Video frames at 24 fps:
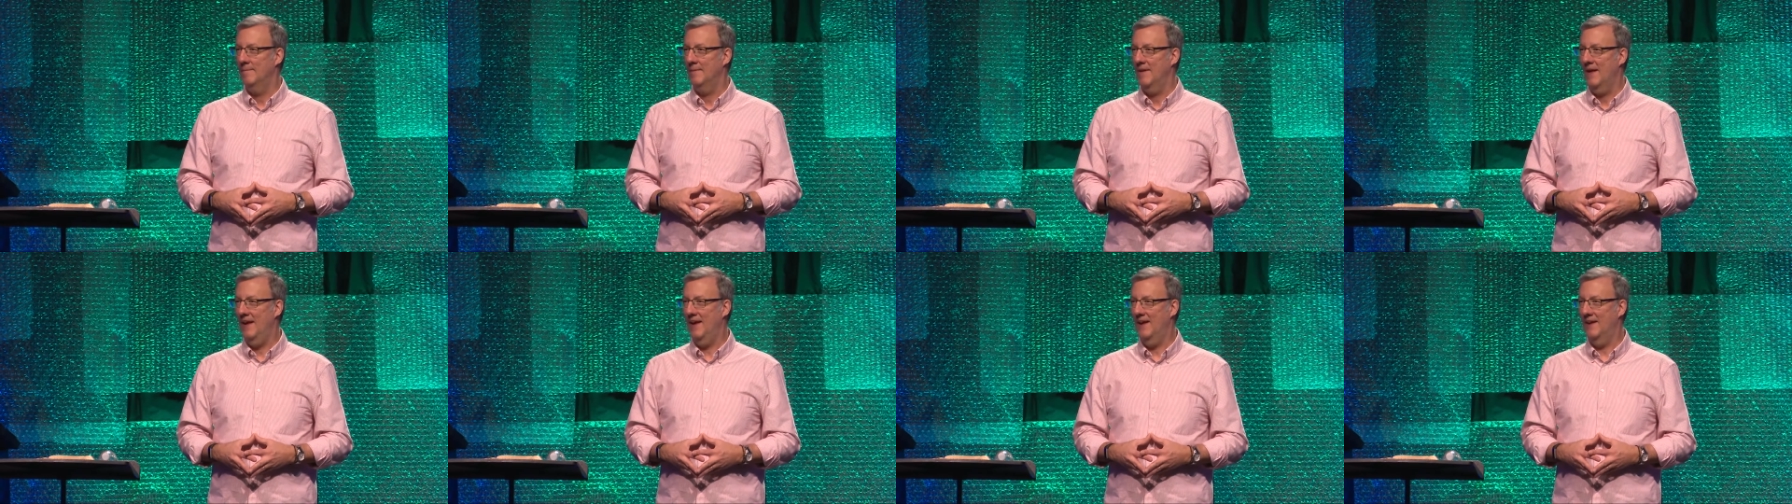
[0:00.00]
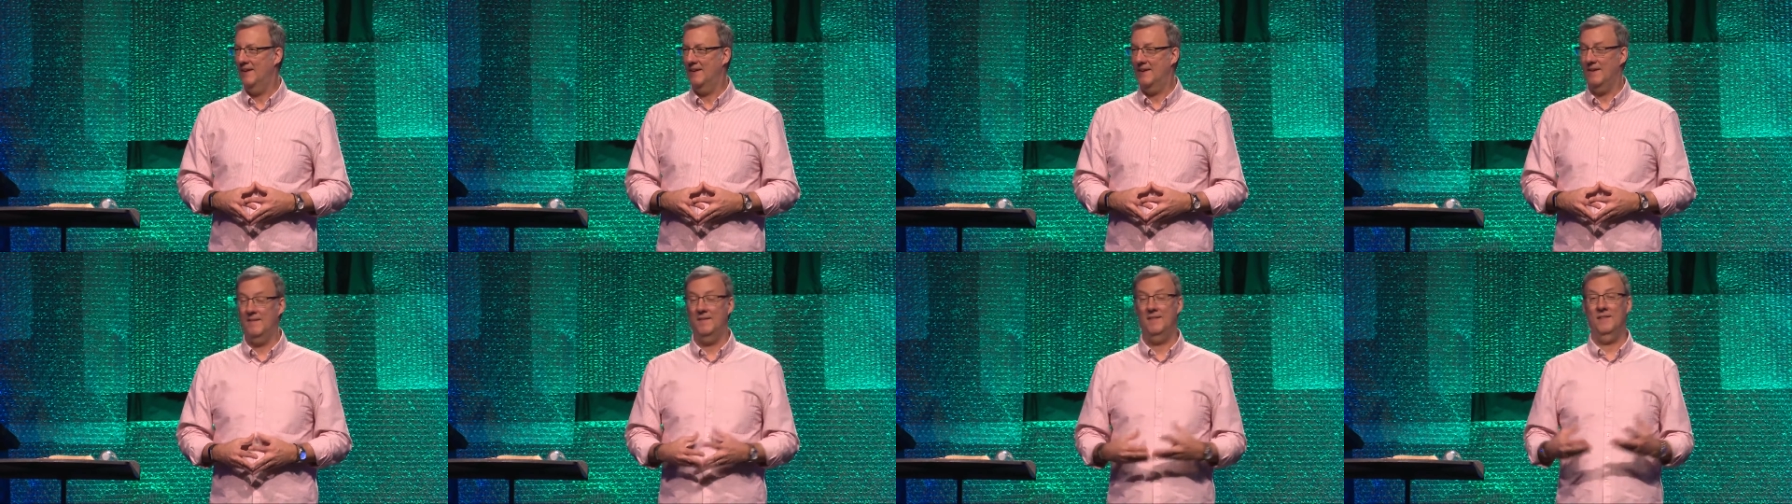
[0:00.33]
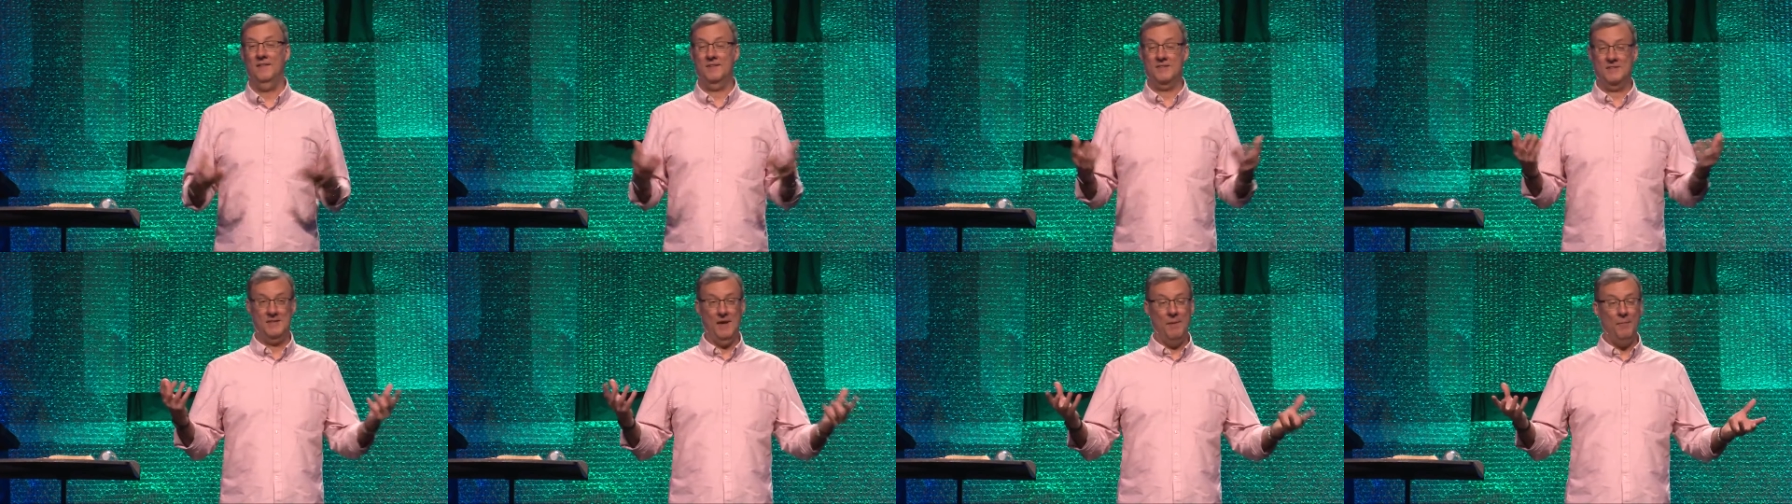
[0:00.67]
And
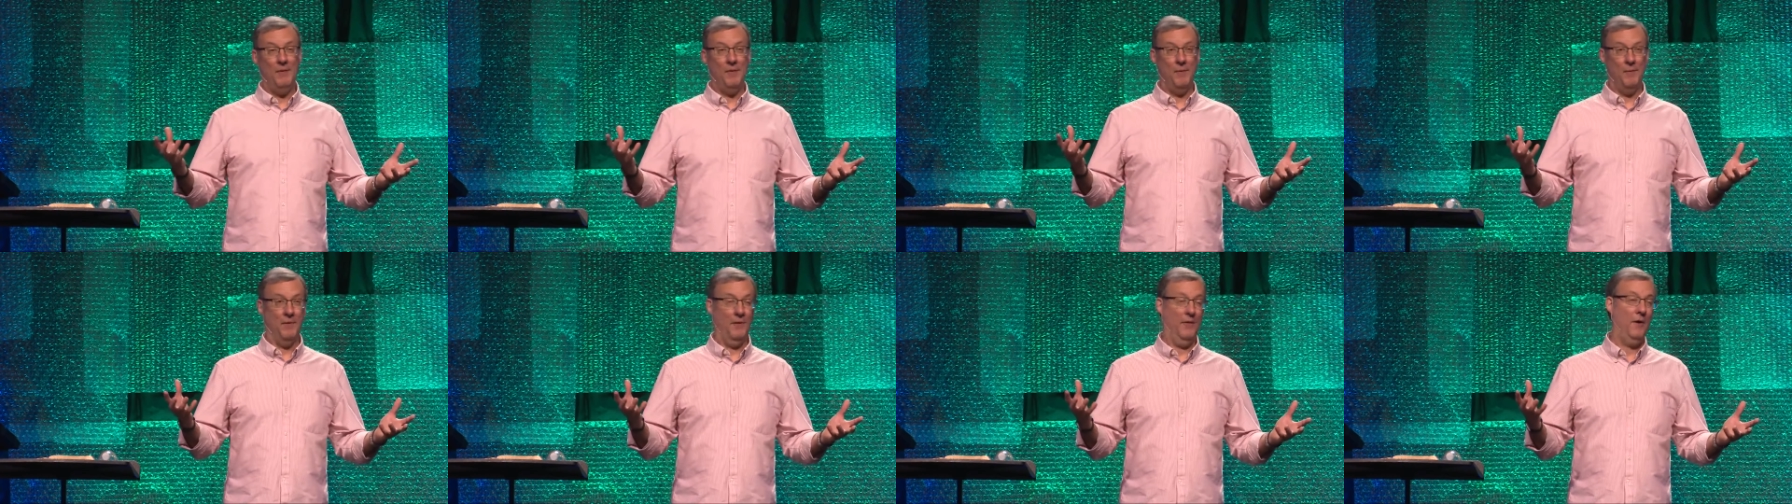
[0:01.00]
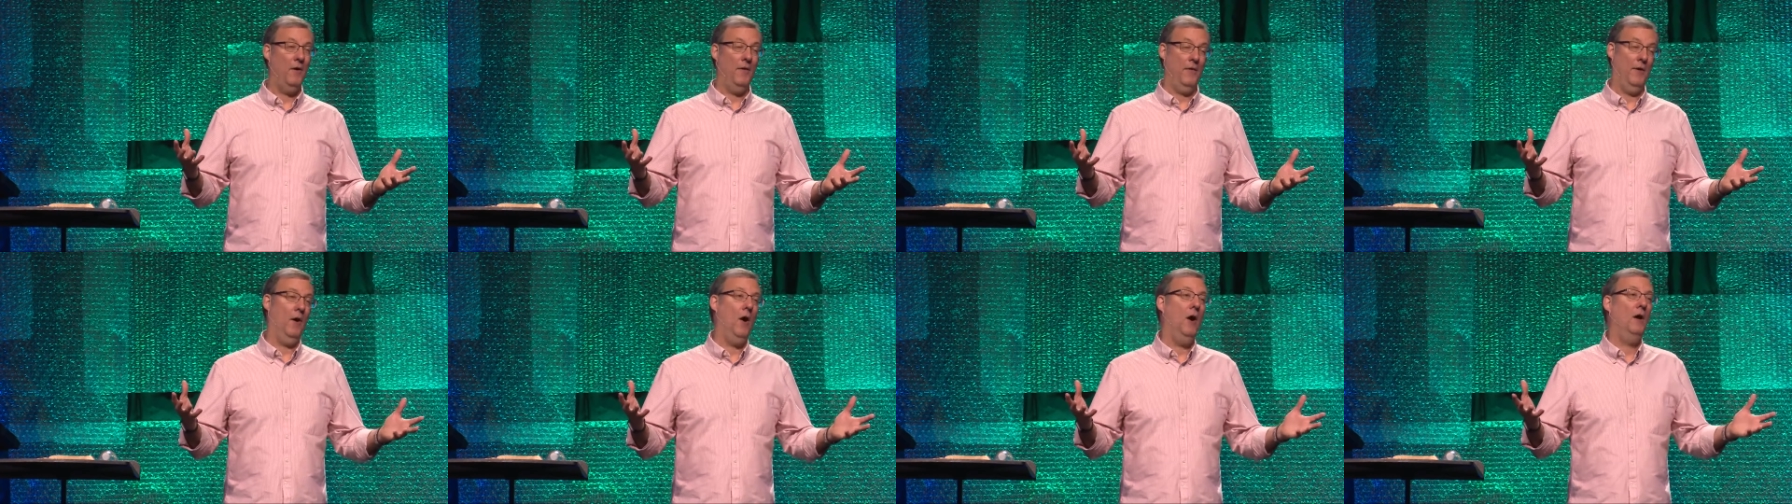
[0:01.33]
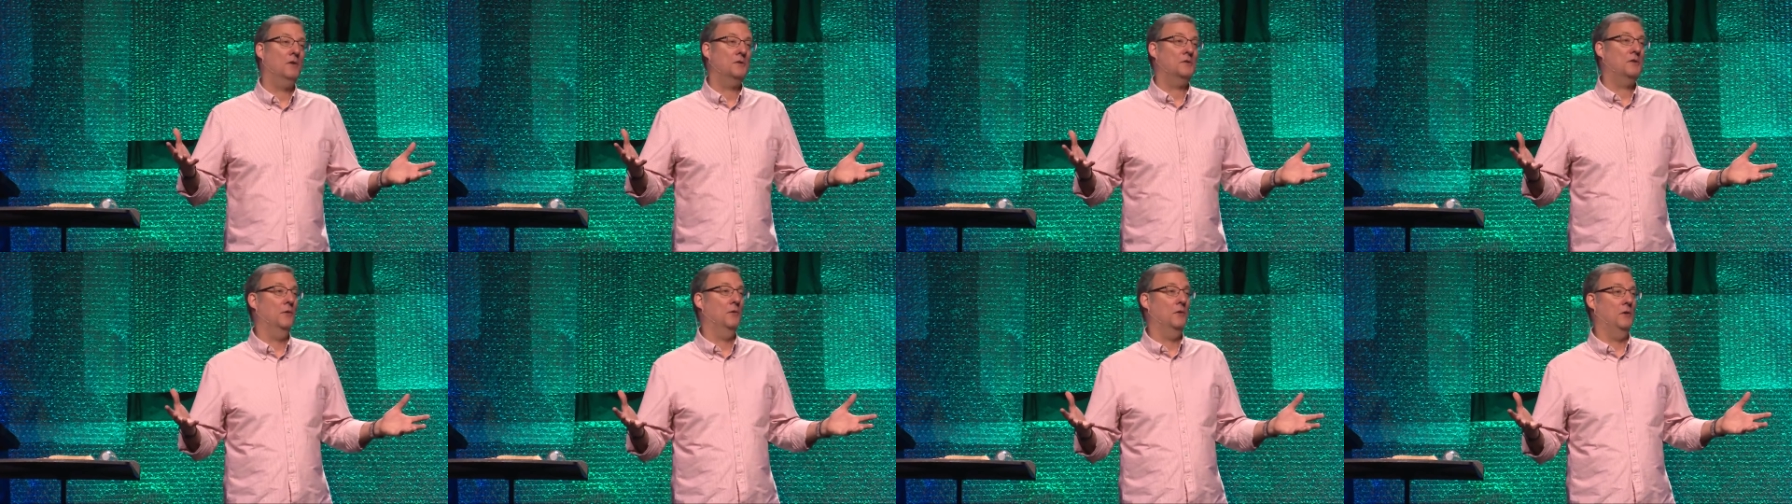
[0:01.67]
some of them are, they're, they're
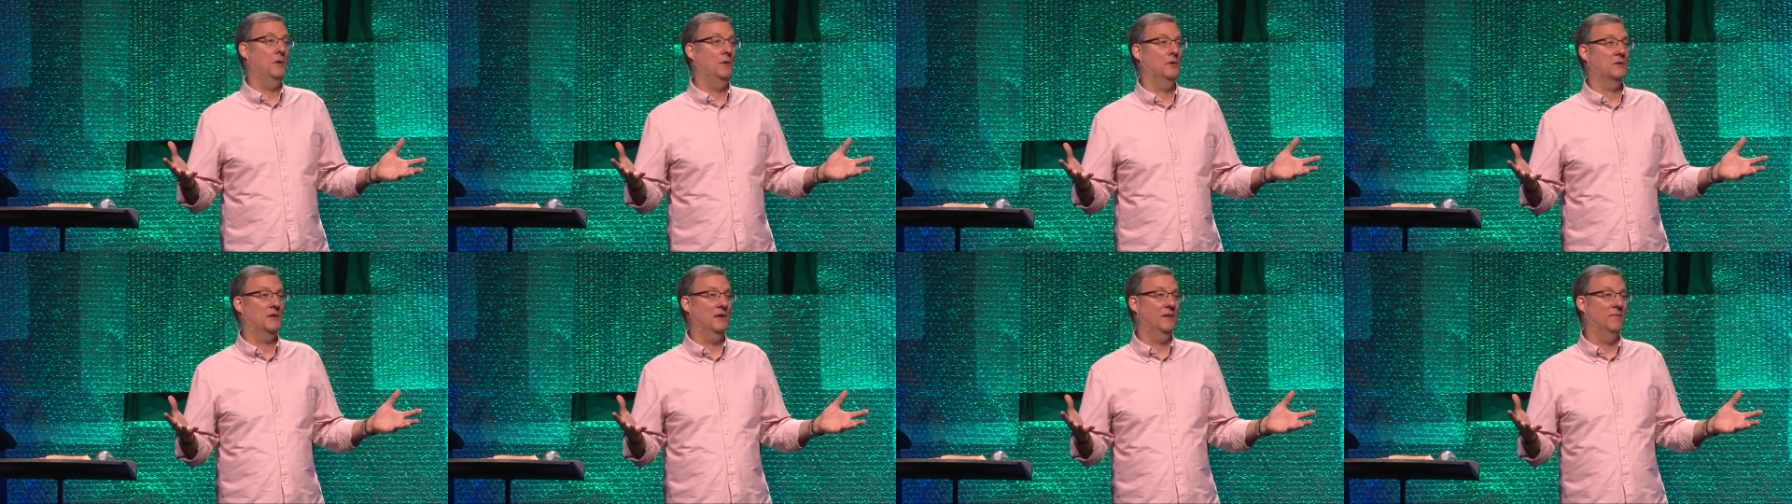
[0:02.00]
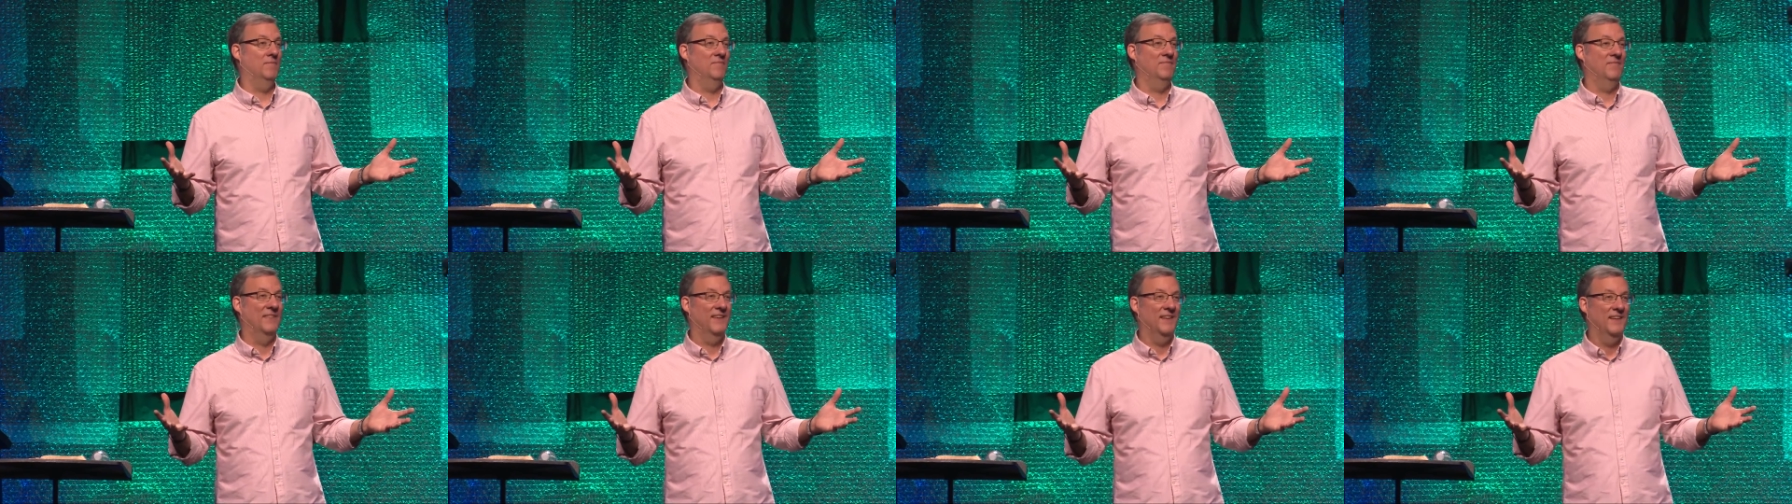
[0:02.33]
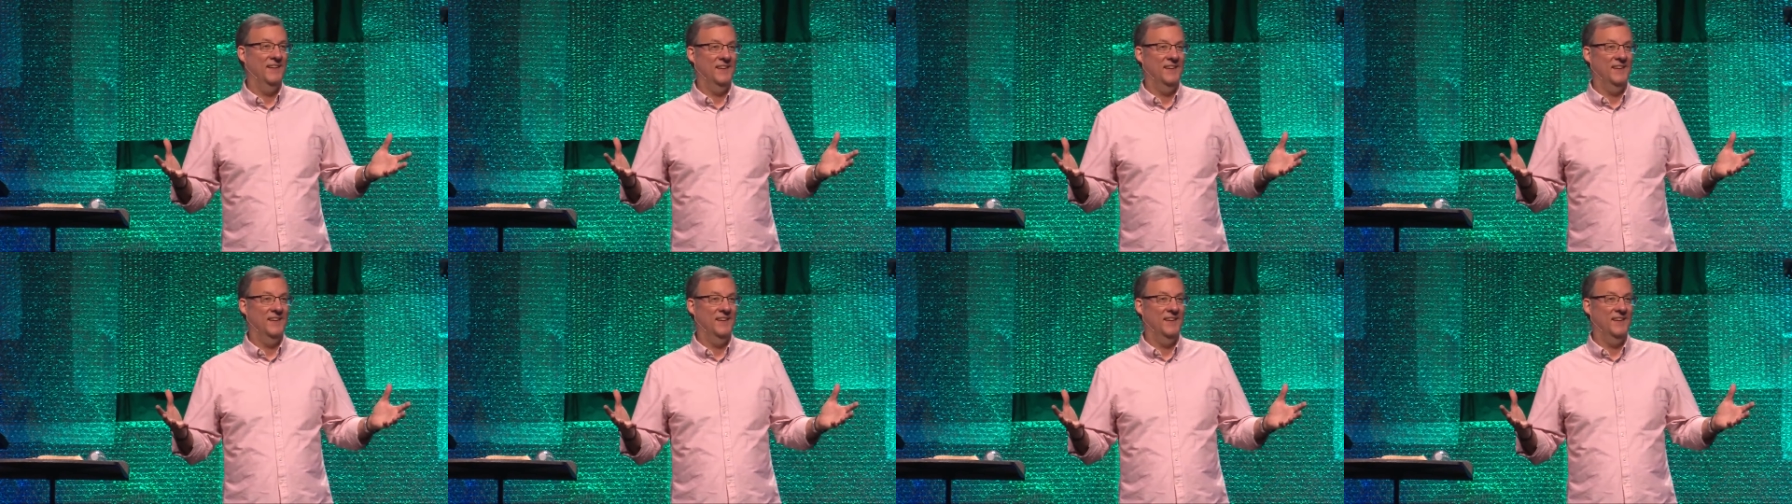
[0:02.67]
also using